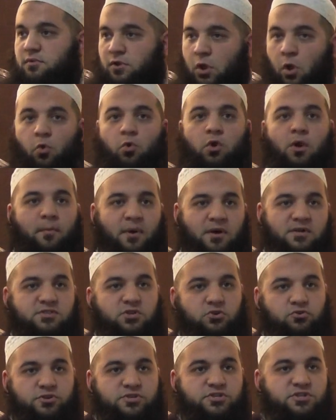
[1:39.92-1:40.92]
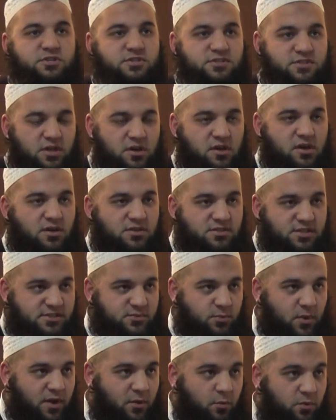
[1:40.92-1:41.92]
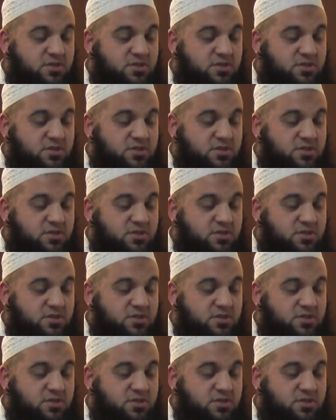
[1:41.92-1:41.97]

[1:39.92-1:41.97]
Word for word: known amongst the Christian circles as well,